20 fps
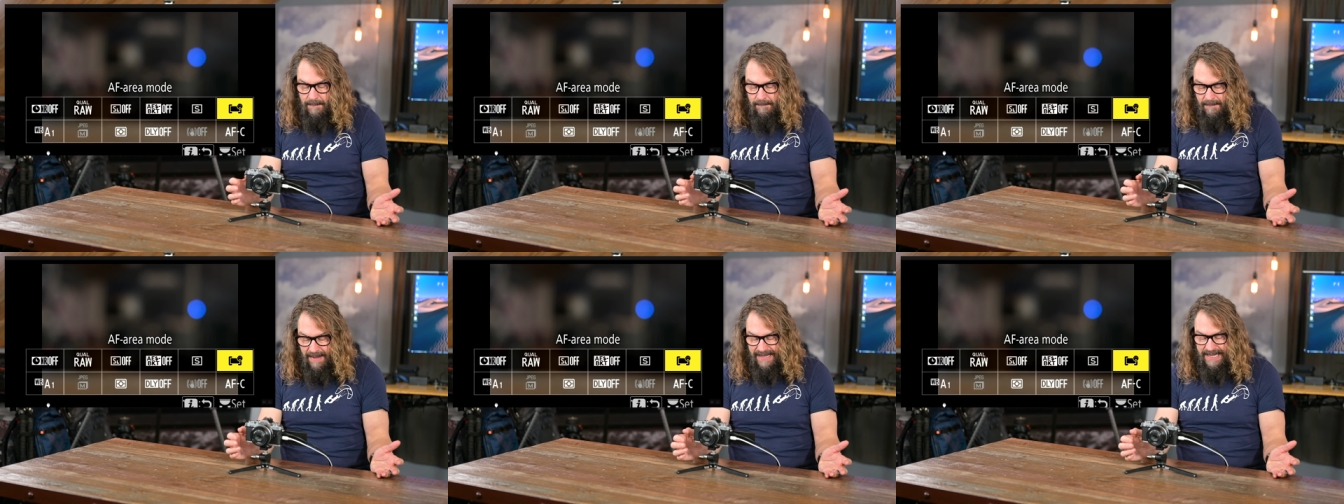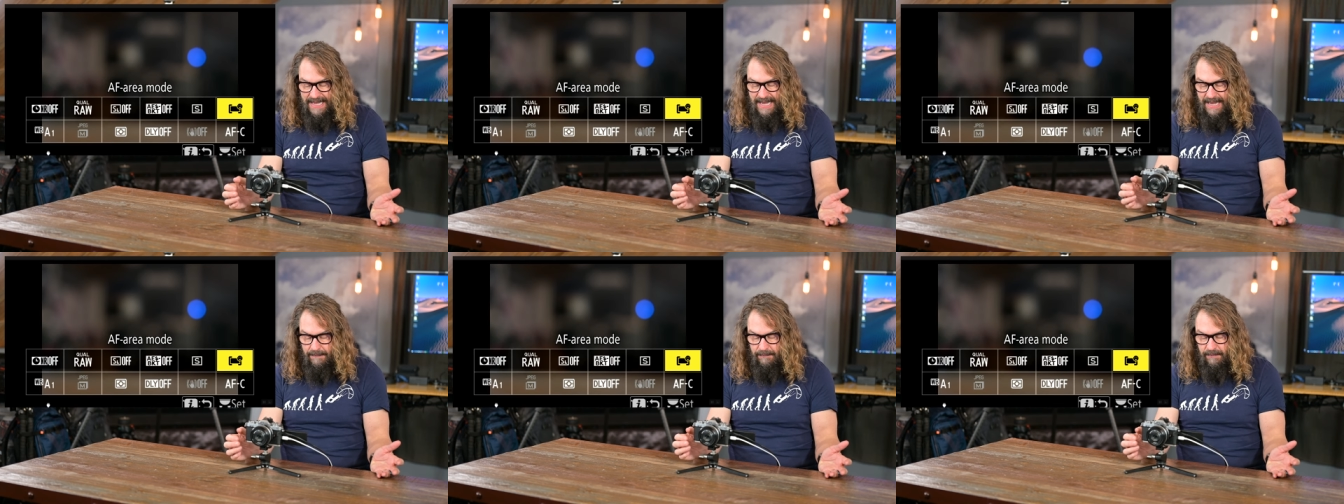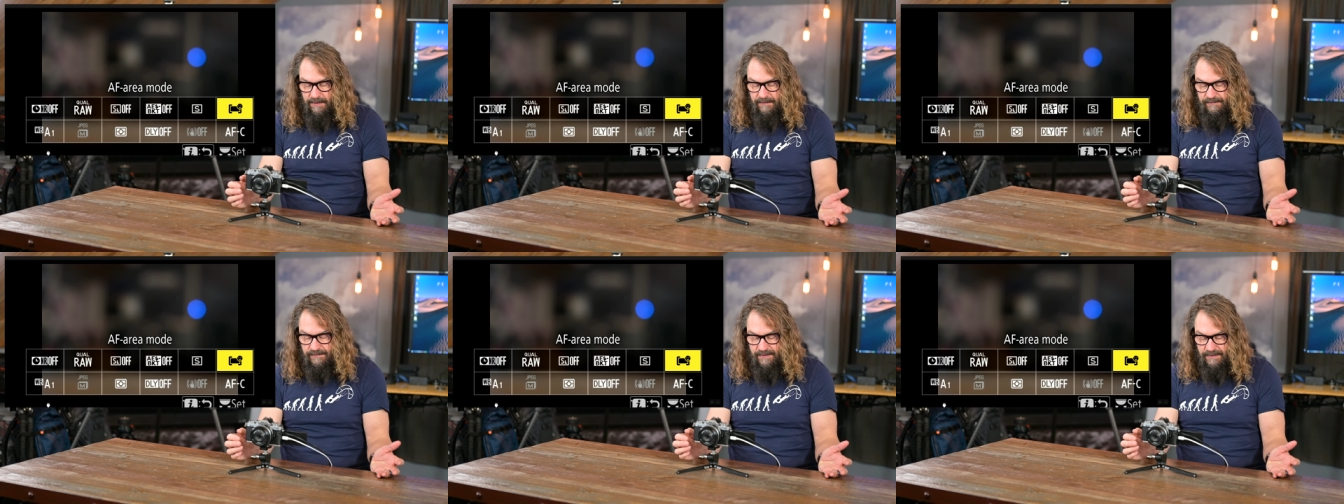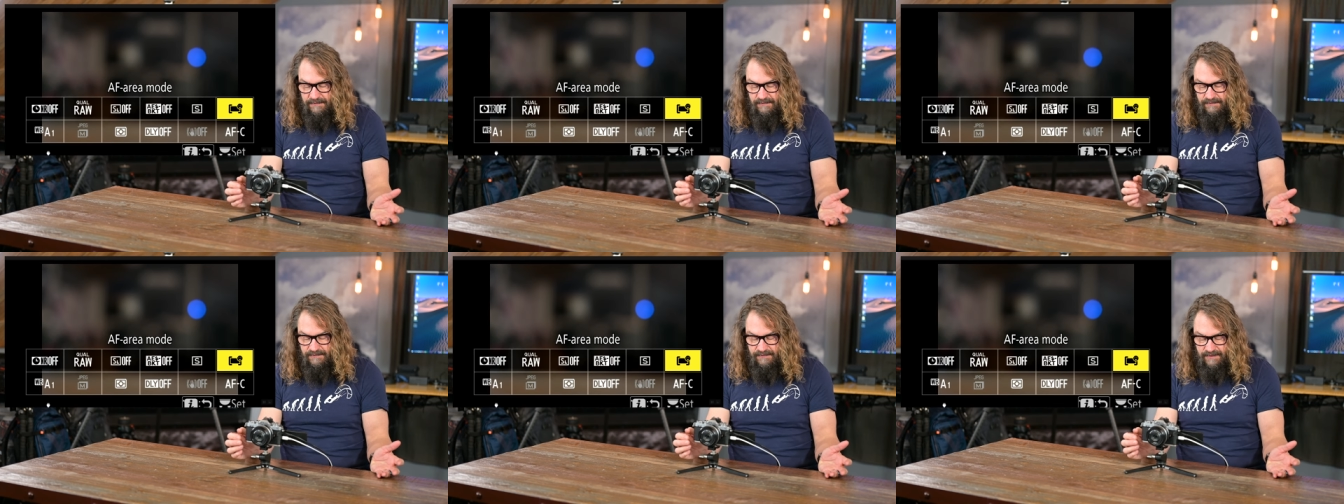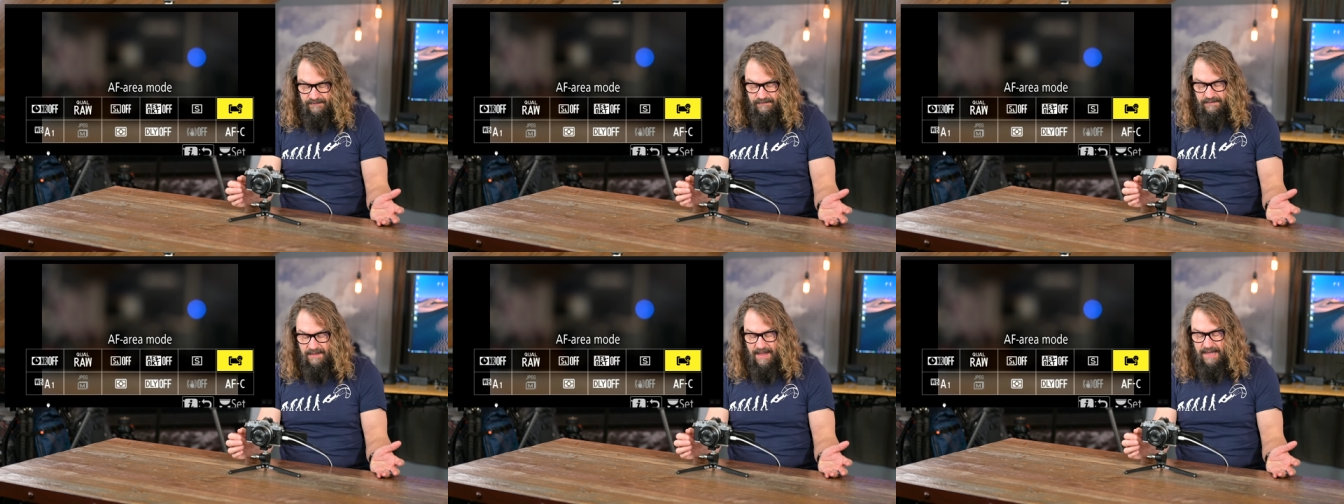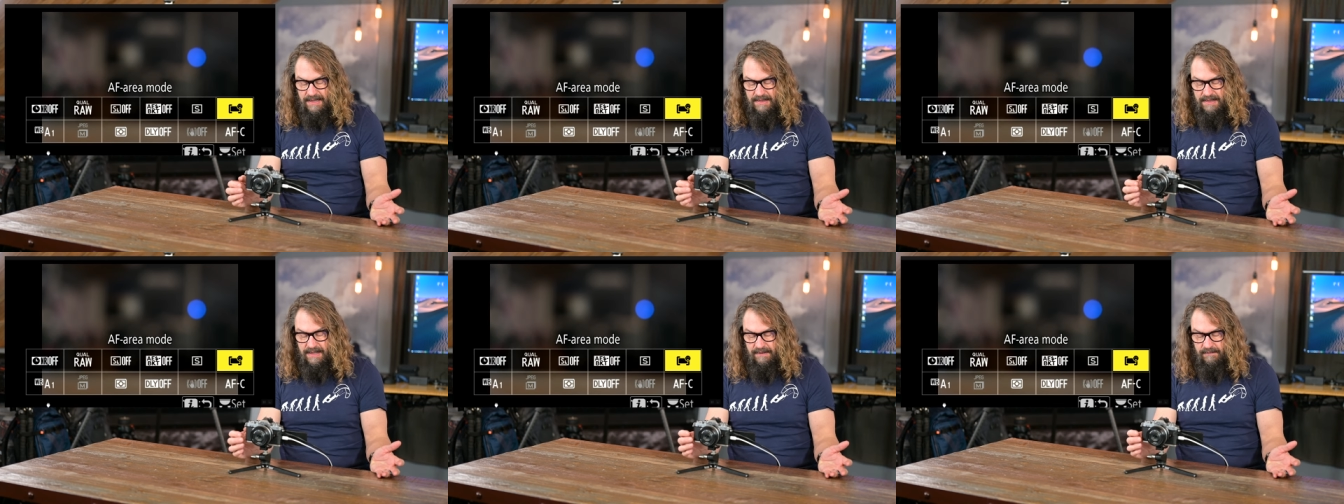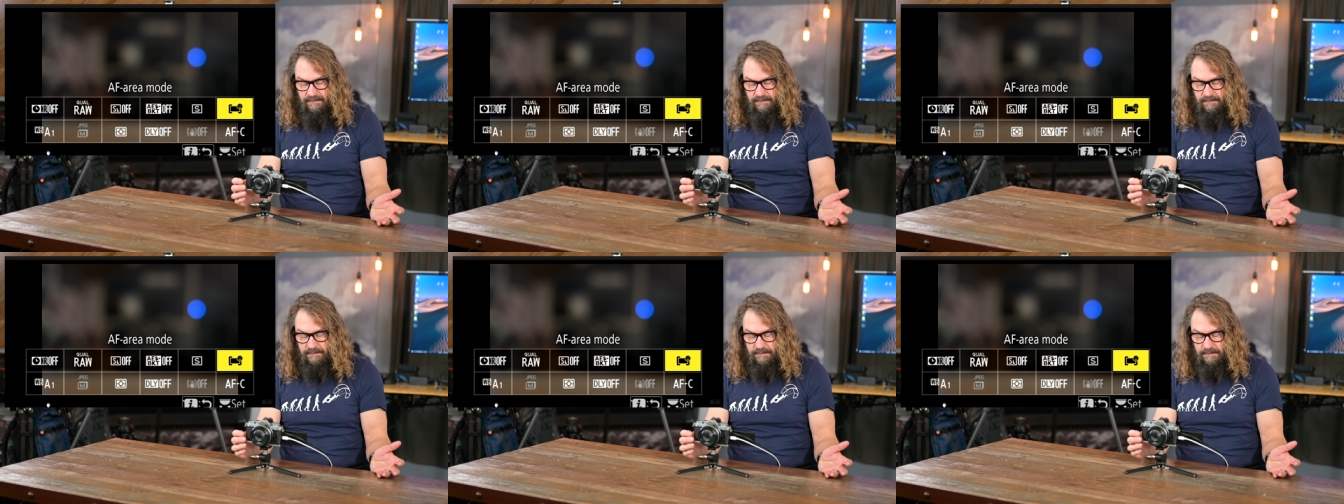my camera sits just like
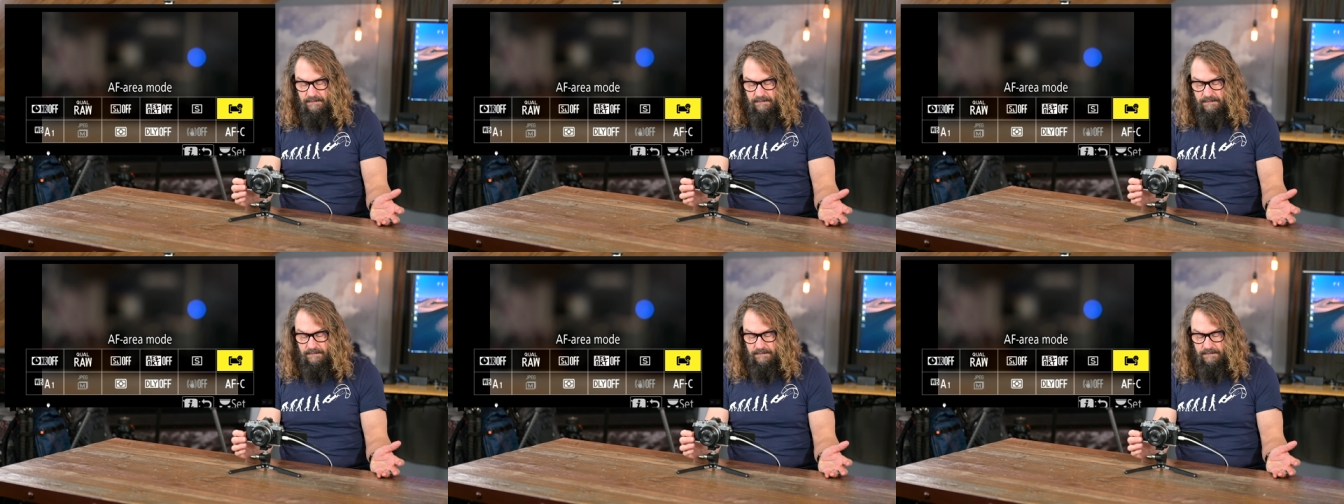this,